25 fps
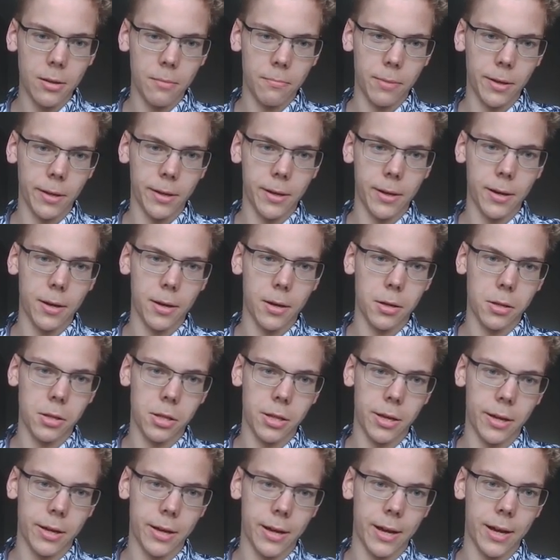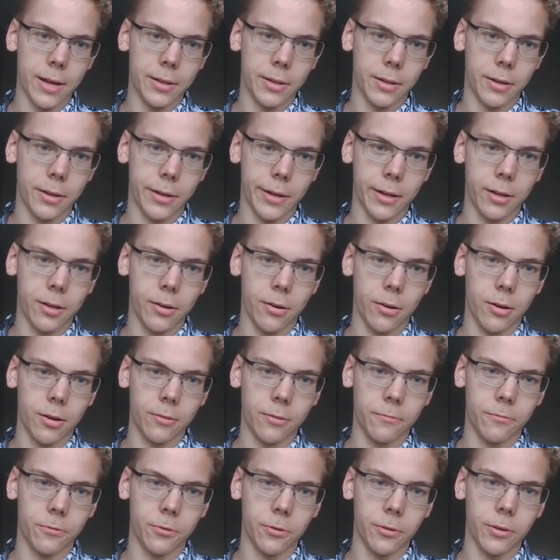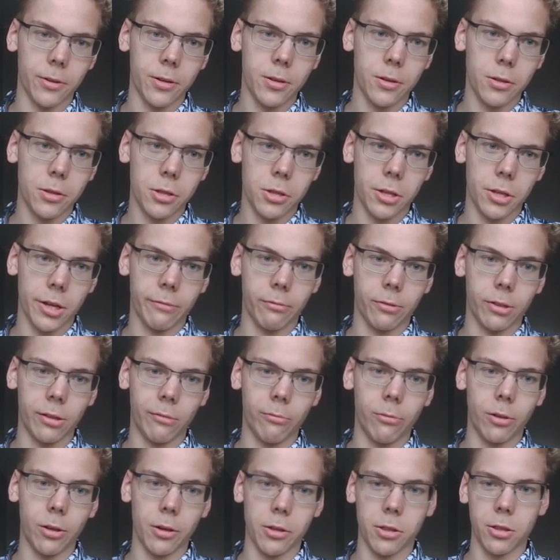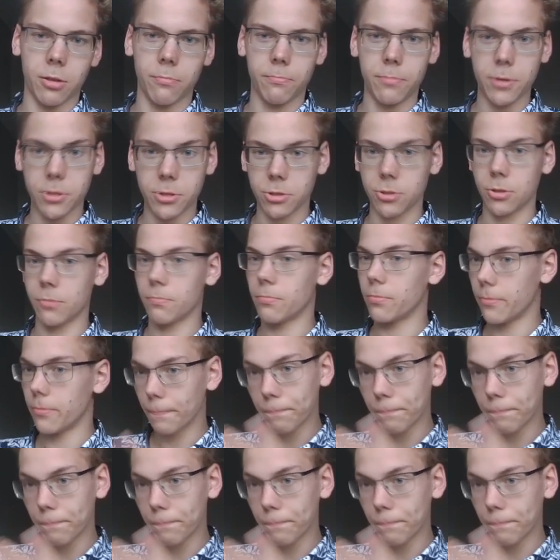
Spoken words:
because had I gone for this, I would have lost the bishop.